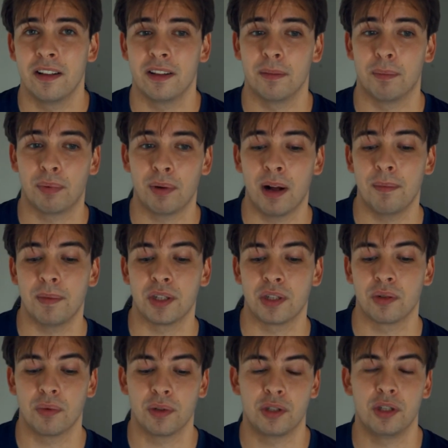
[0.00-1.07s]
The problem
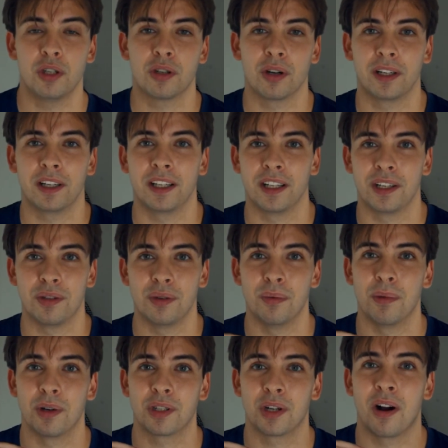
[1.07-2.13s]
is once you start getting into
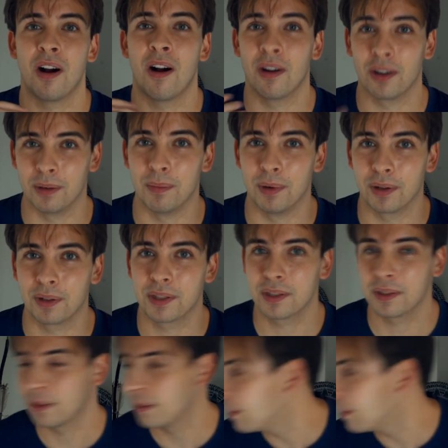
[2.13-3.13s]
much harder books.